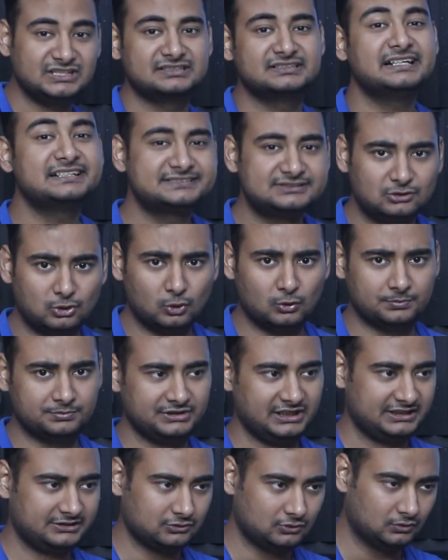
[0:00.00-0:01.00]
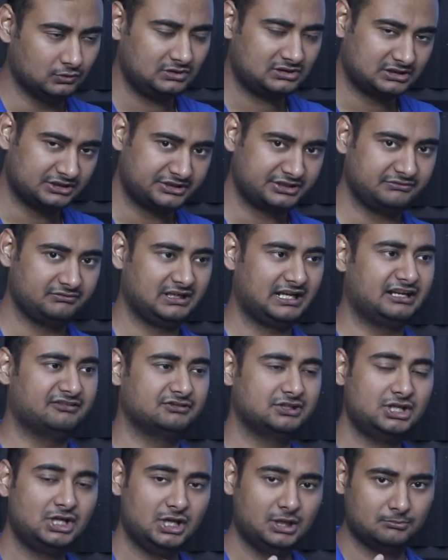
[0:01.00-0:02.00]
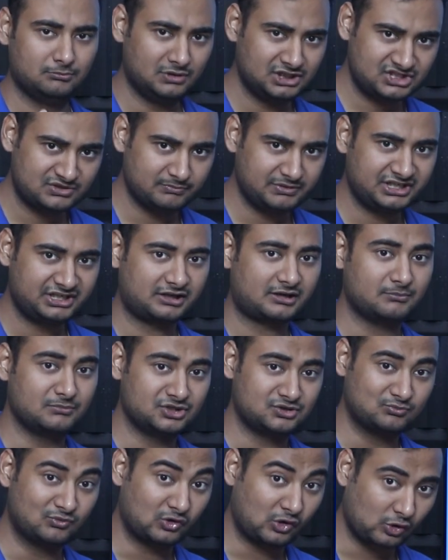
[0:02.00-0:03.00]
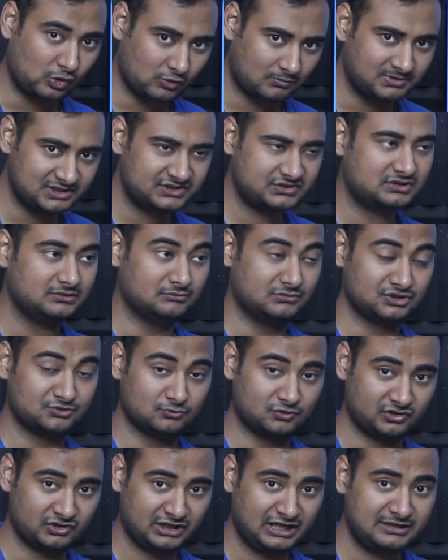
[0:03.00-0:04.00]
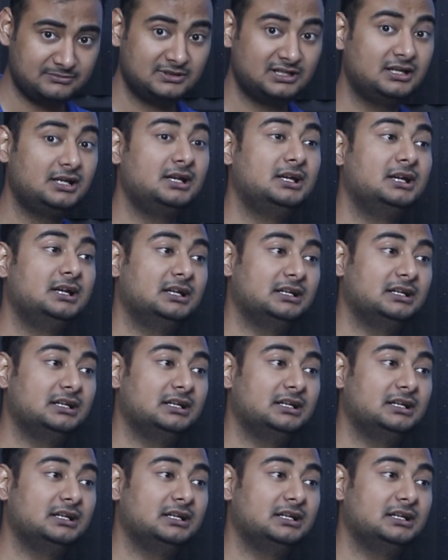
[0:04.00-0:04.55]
that's the hope, that whole country will have much better, much more robust, much more reliable,